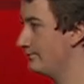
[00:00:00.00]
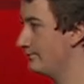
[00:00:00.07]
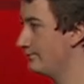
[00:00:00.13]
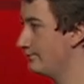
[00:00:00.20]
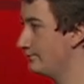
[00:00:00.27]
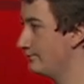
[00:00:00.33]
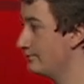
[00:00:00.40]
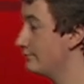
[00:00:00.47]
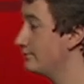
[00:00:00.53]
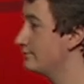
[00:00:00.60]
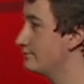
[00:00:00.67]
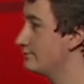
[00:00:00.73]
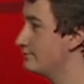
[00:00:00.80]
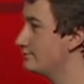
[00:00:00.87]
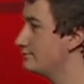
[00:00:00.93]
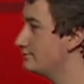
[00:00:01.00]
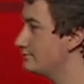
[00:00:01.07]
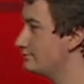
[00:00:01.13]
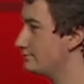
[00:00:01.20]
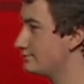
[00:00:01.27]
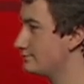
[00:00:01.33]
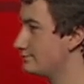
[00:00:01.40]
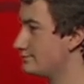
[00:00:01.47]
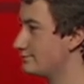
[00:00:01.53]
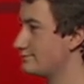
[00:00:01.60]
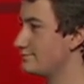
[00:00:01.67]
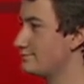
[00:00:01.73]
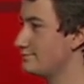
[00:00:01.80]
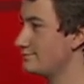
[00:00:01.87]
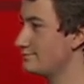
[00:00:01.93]

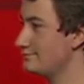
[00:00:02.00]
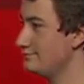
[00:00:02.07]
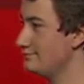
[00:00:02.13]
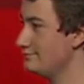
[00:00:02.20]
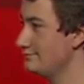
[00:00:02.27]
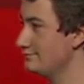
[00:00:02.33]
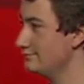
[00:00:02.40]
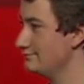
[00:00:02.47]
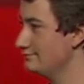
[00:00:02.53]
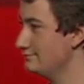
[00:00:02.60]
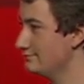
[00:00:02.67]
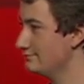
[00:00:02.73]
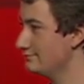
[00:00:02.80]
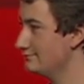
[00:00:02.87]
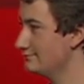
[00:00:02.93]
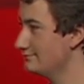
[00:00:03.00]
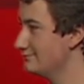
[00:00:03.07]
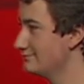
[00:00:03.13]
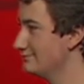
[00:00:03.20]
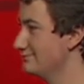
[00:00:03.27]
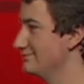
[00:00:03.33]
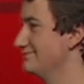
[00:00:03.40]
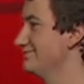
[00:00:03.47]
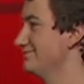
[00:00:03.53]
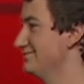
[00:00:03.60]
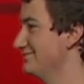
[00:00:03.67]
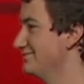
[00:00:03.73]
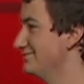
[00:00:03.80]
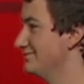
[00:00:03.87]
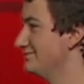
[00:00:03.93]

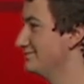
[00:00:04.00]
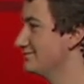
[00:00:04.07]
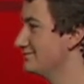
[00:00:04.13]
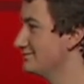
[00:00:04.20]
No words are spoken by the person on screen.